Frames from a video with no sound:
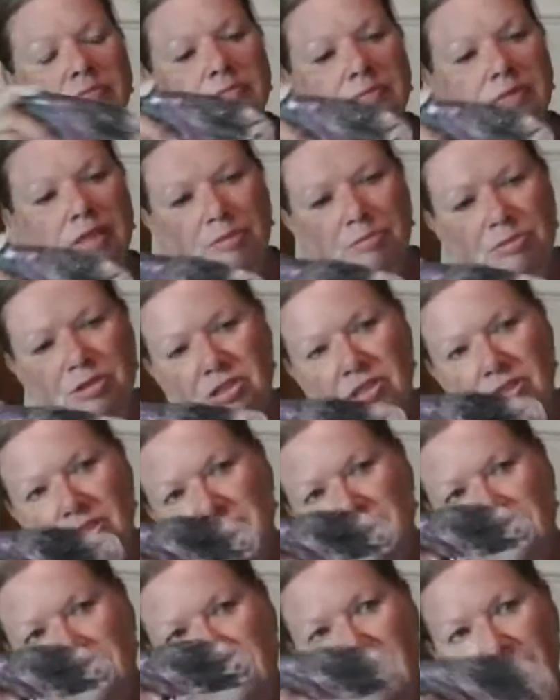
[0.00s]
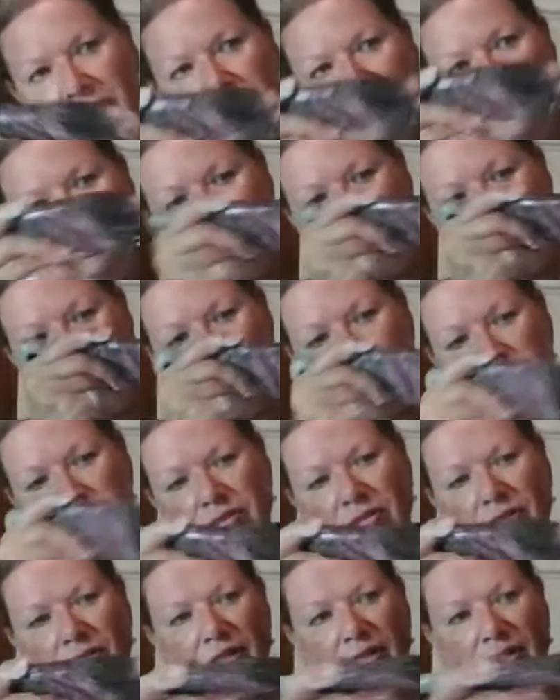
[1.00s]
I'm just going to kind of do
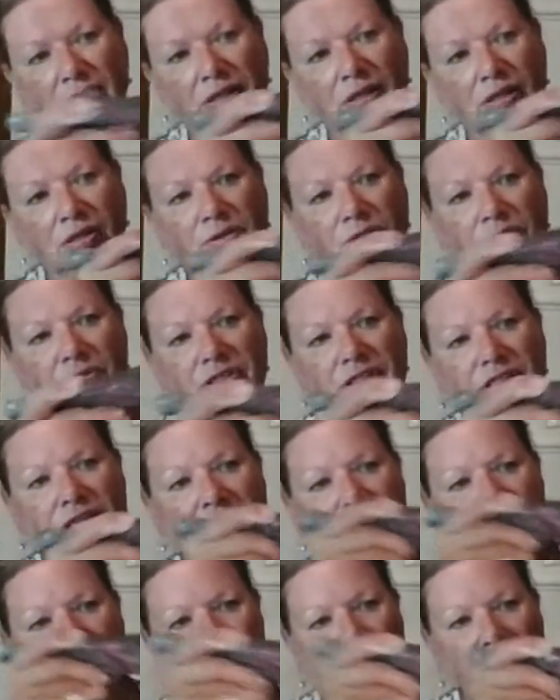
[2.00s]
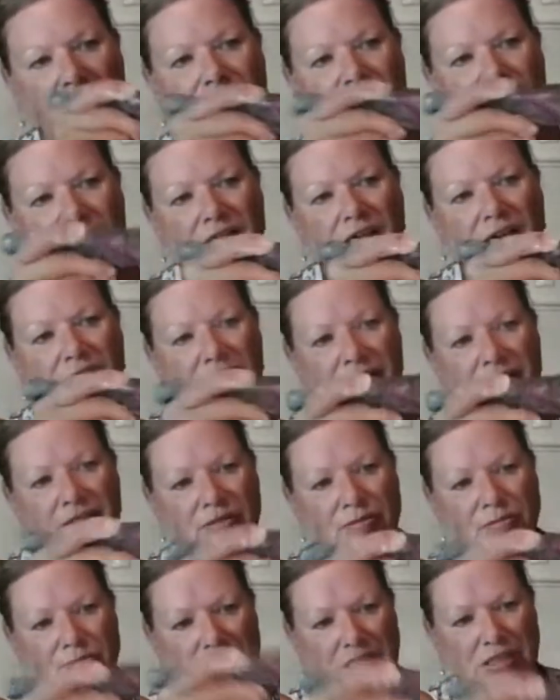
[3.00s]
a whole section of the side
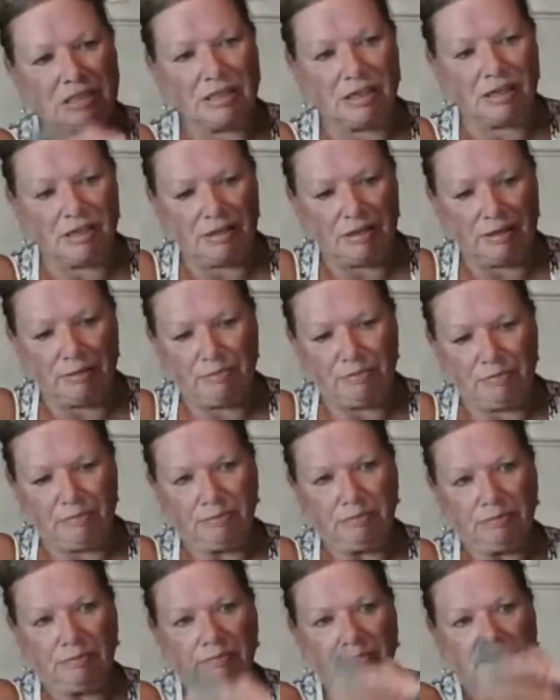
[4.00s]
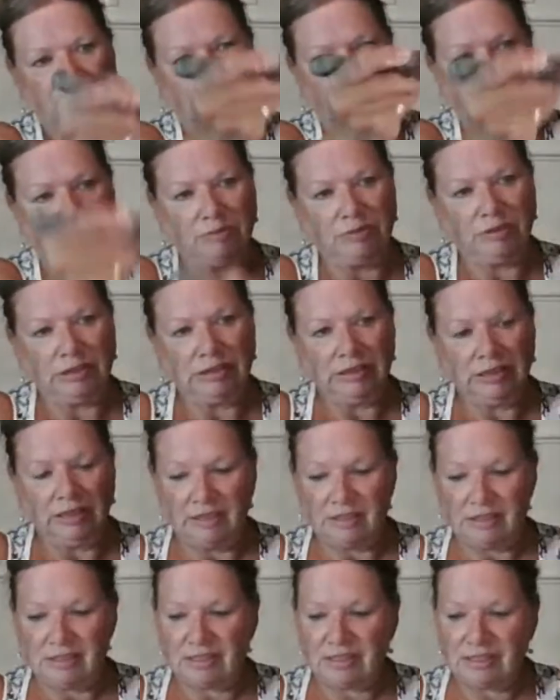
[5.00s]
at one time.
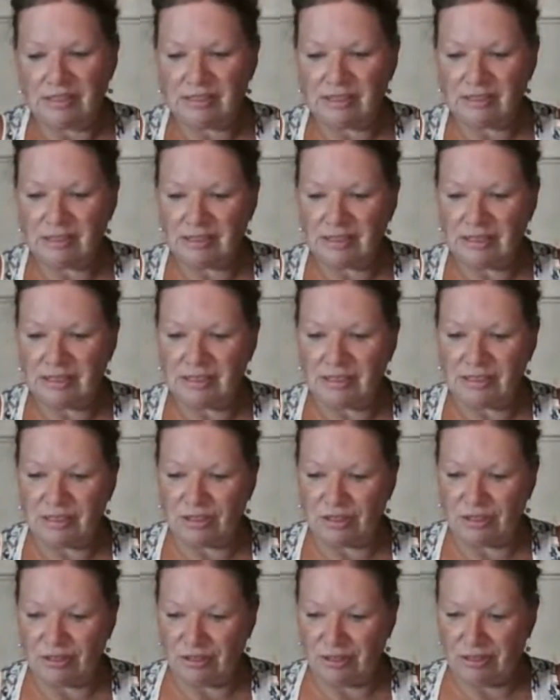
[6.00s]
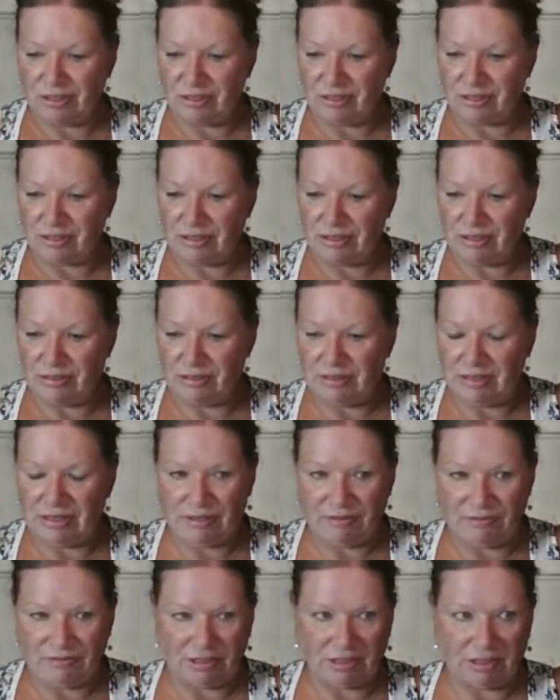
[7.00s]
So this is easier because I don't
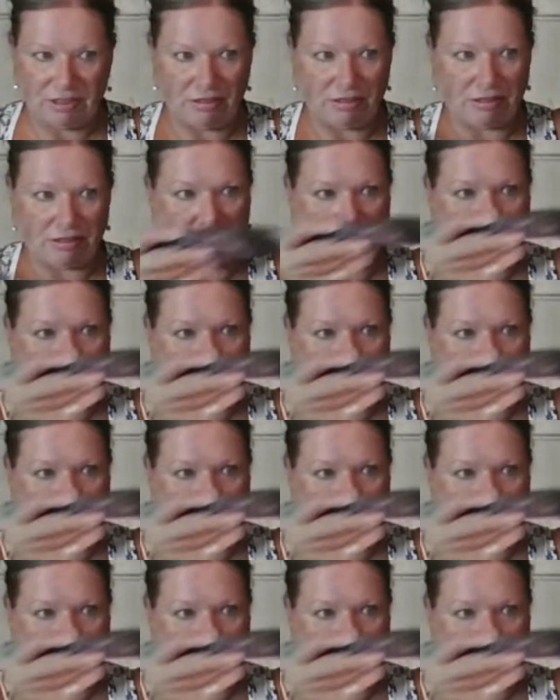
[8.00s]
have to